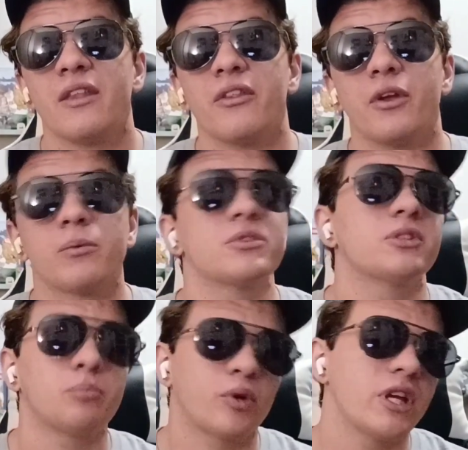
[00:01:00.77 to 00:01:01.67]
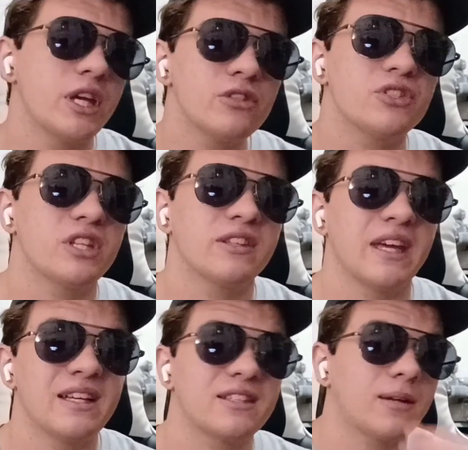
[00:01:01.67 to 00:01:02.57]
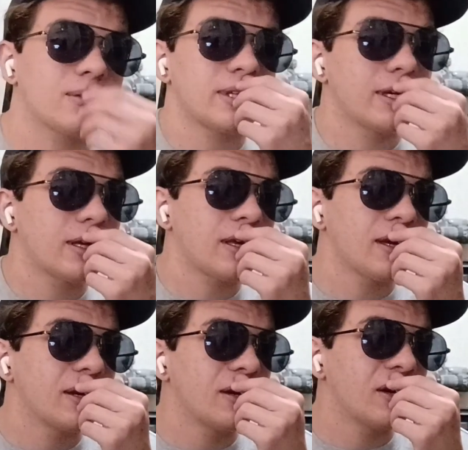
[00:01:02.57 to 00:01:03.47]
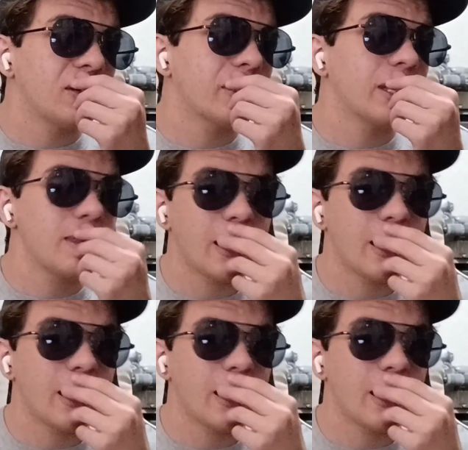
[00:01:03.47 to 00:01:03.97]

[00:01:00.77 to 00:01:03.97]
there was some pretty interesting things, and I was like, okay,